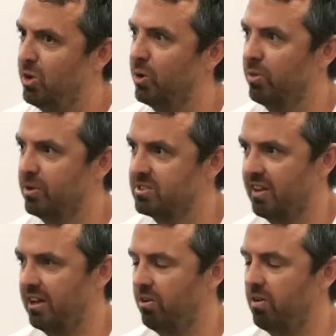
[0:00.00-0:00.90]
Your thoughts
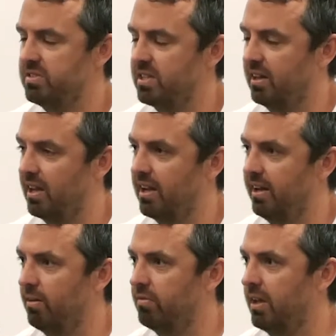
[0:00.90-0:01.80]
on that? You're obviously
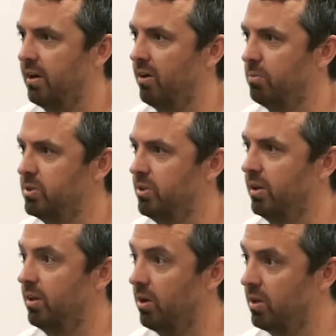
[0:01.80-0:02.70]
lucky enough to get an
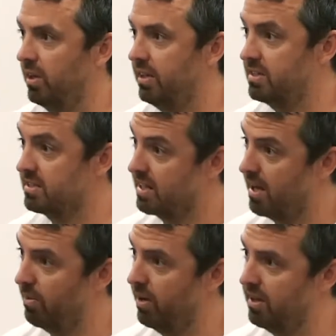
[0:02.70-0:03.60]
opportunity locally to
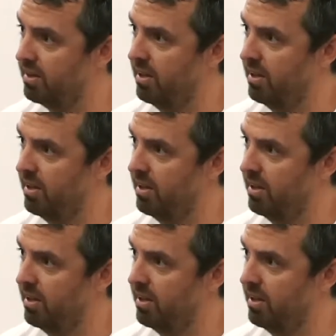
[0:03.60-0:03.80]
start with.